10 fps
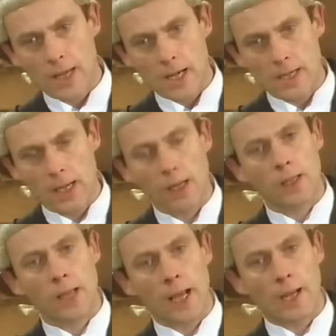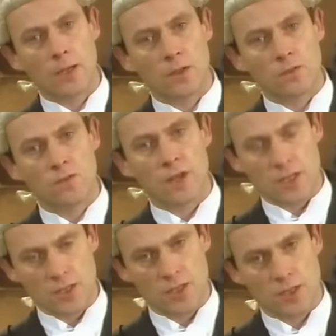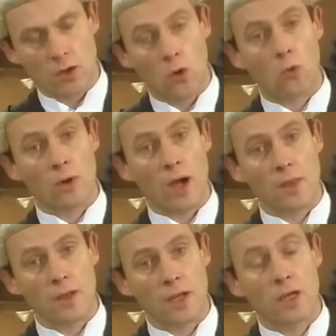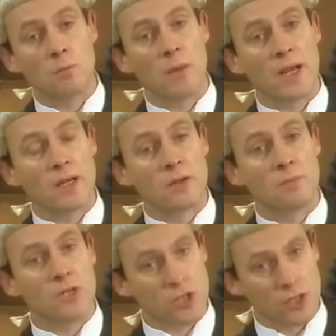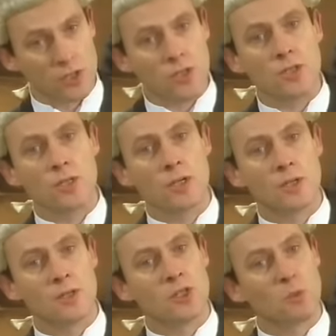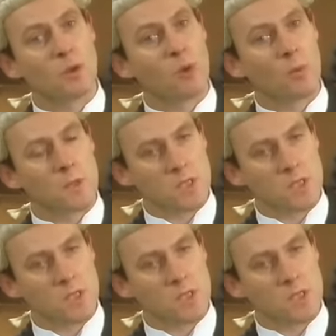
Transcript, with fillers: That Hill had confessed, or rather had made admissions, to be more